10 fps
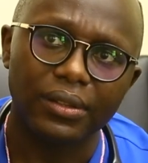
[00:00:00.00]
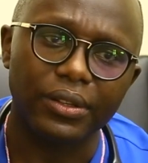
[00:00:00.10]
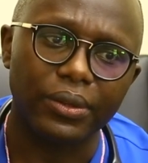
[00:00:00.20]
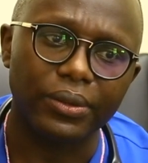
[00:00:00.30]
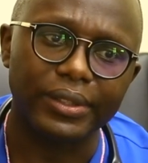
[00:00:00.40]

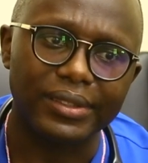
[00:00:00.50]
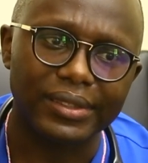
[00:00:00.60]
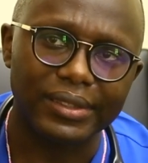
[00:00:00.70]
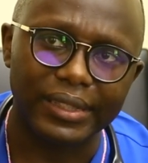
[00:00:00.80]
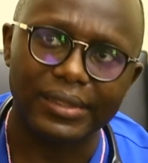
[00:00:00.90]
You know, it's
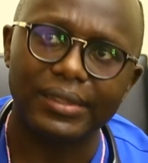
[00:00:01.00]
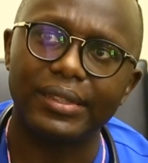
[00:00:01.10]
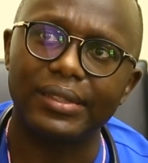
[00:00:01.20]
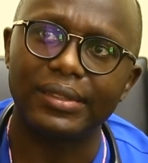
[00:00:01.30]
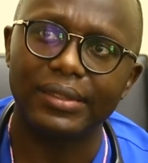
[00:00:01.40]

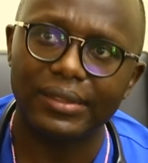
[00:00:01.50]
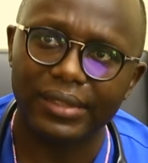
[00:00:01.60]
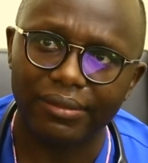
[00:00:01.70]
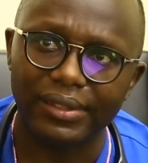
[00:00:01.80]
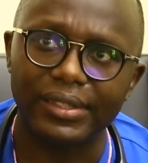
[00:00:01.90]
60s,
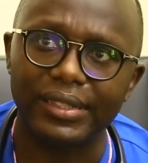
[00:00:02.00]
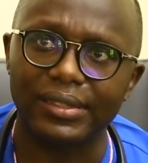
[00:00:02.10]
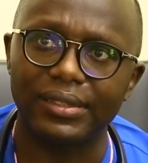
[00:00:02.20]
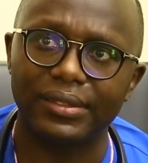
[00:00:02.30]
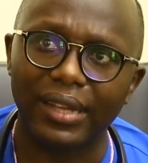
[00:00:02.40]
70s.